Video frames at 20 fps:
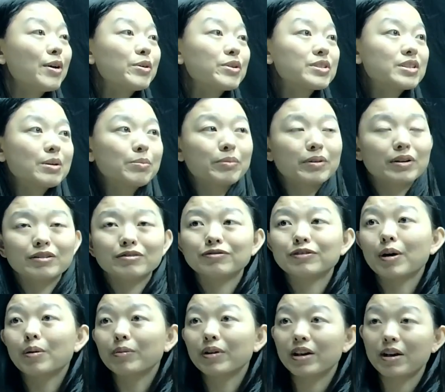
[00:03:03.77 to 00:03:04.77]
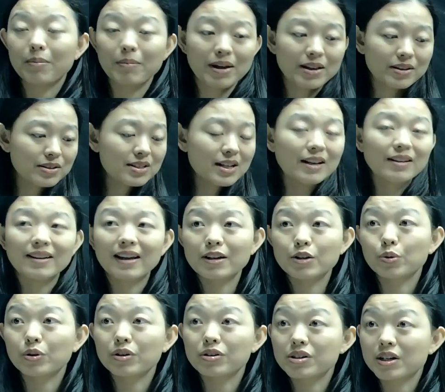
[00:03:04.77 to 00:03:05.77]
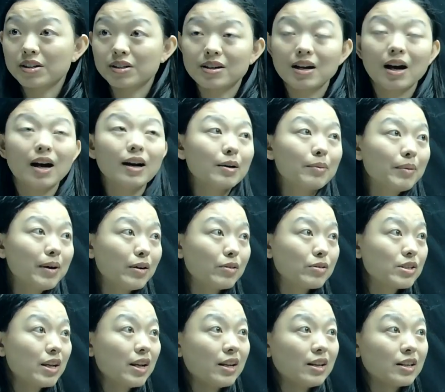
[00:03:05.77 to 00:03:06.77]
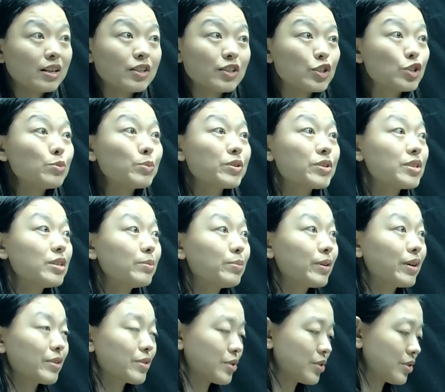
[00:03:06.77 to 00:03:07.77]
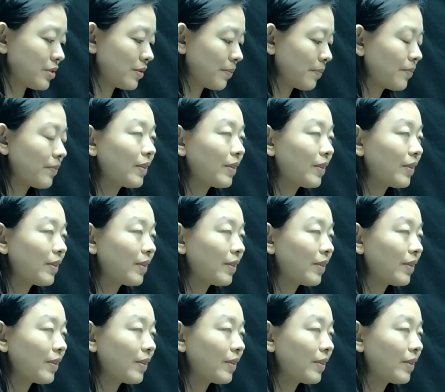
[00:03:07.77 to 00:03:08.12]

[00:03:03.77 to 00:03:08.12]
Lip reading: Very similar from the demand side that we just talked about in consumer surplus.